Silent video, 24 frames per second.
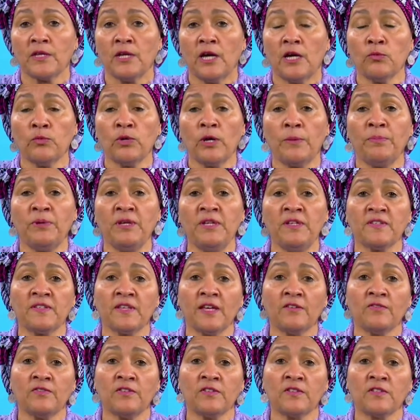And where peace
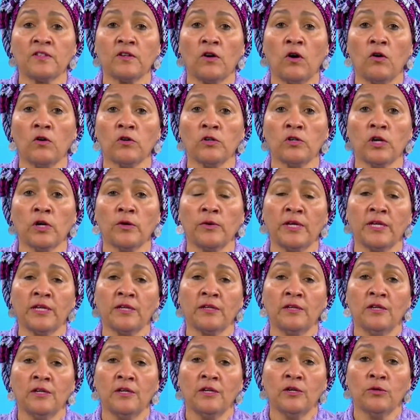efforts are
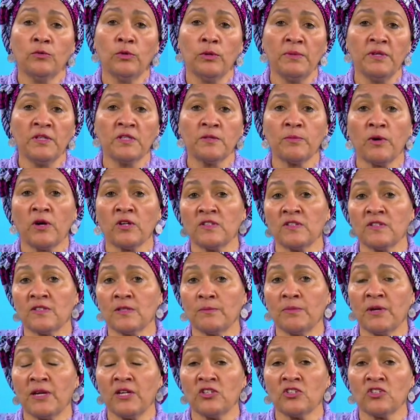ongoing, women's
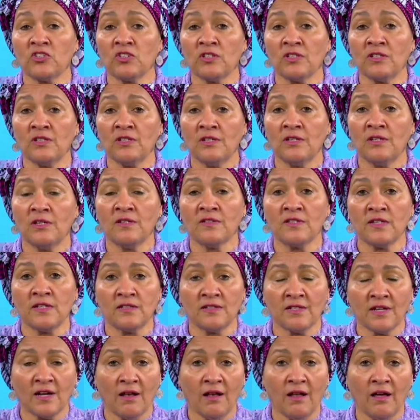participation is
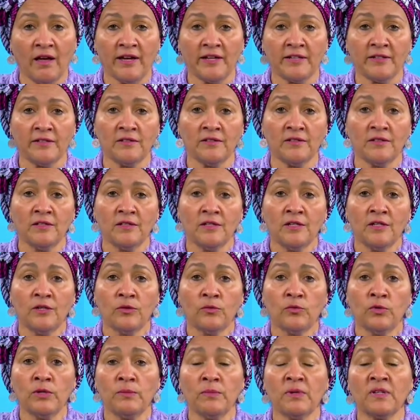in decline.
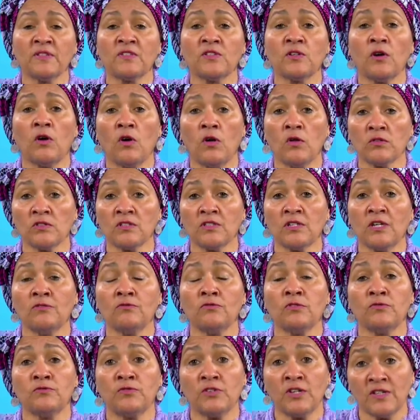We must halt
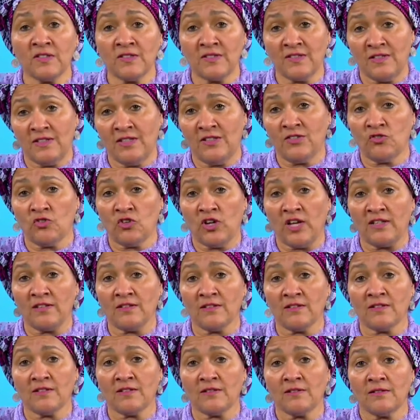and reverse these
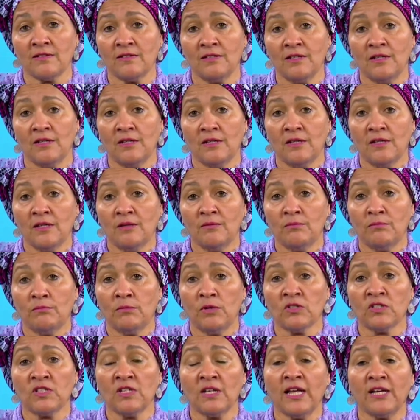trends.
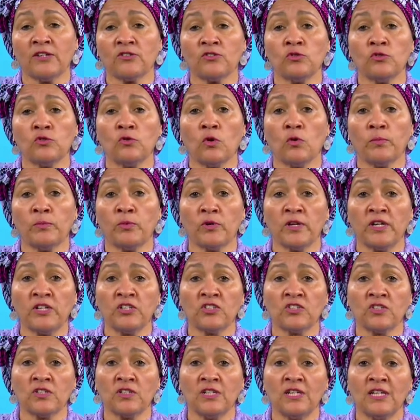Multilateral
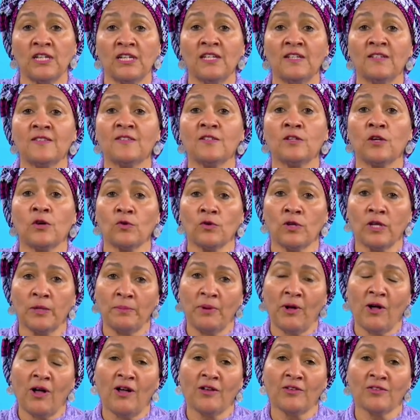cooperation is the only
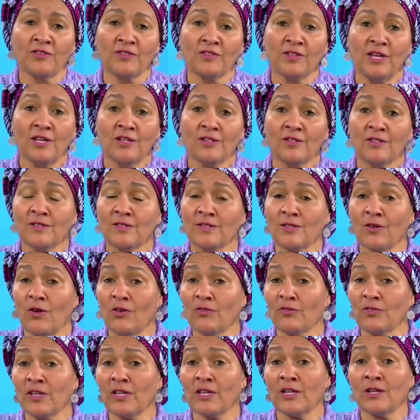path to
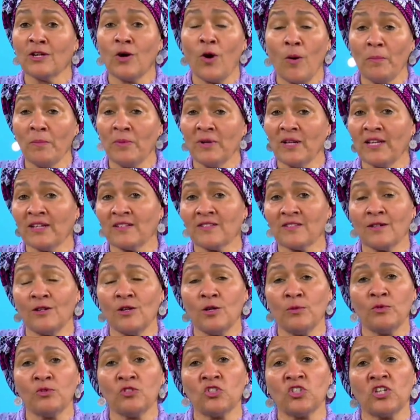solving complex
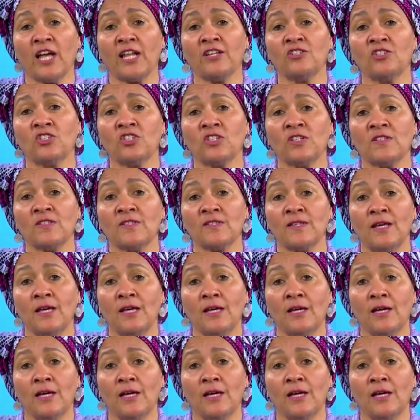global challenges